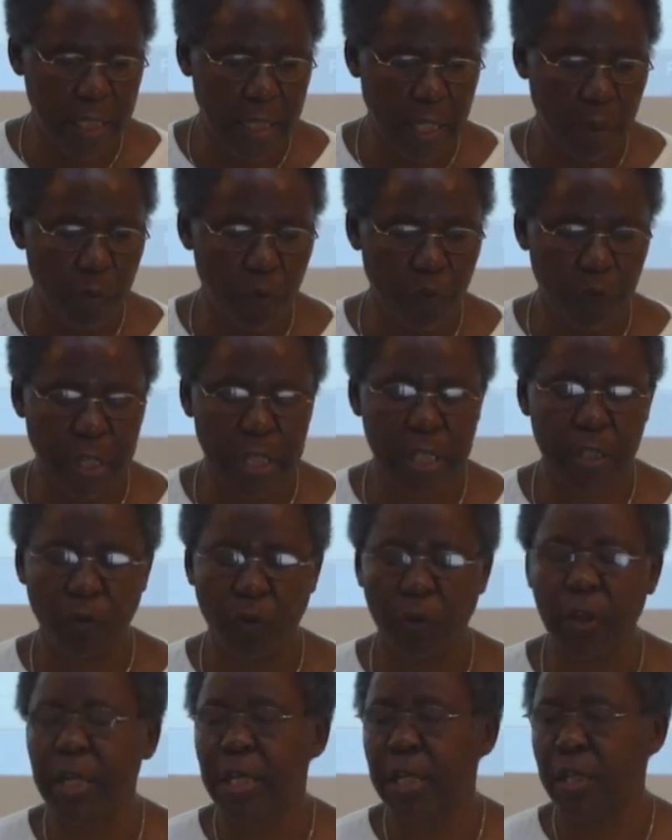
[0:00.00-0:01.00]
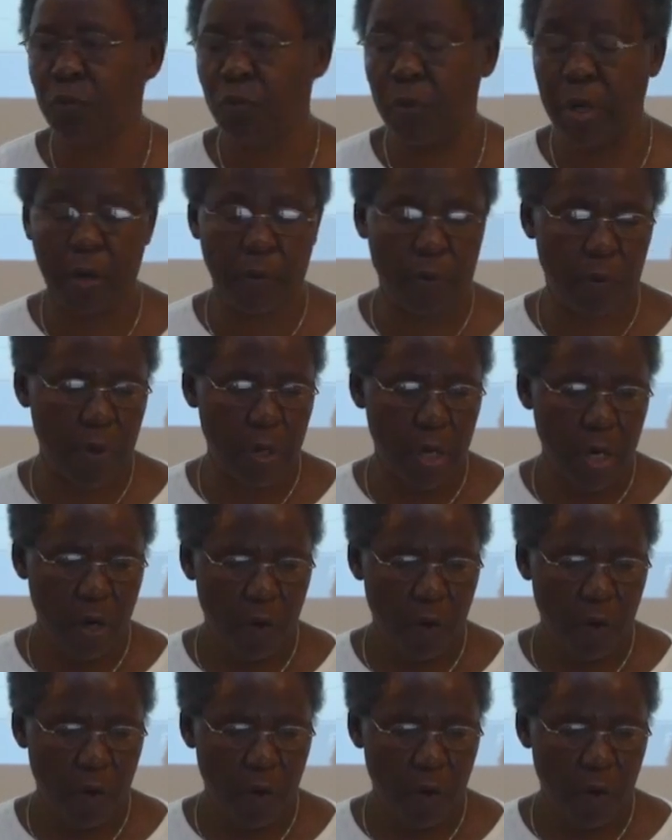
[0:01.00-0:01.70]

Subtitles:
and some of the scholars were